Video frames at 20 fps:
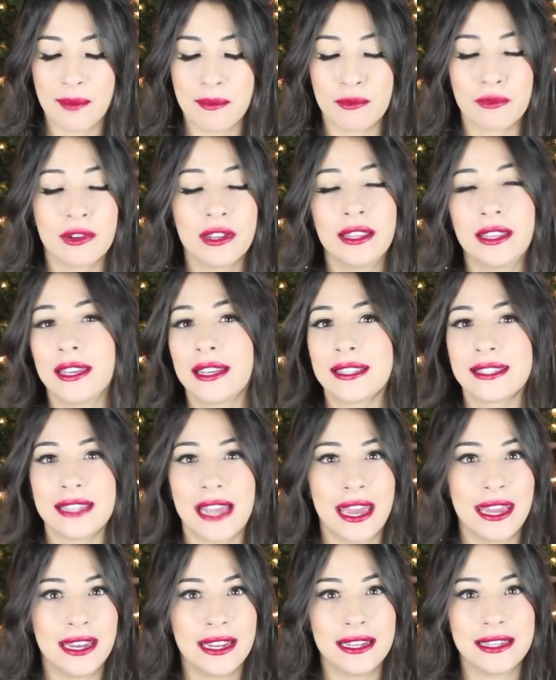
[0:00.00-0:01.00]
I'm really
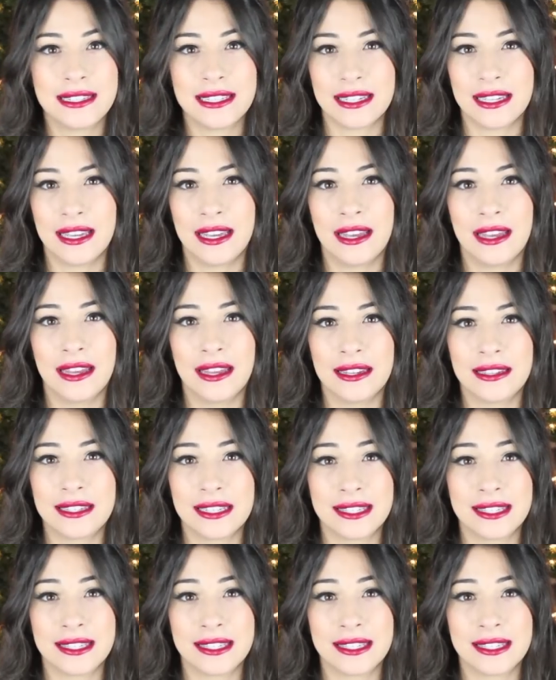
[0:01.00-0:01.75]
excited to,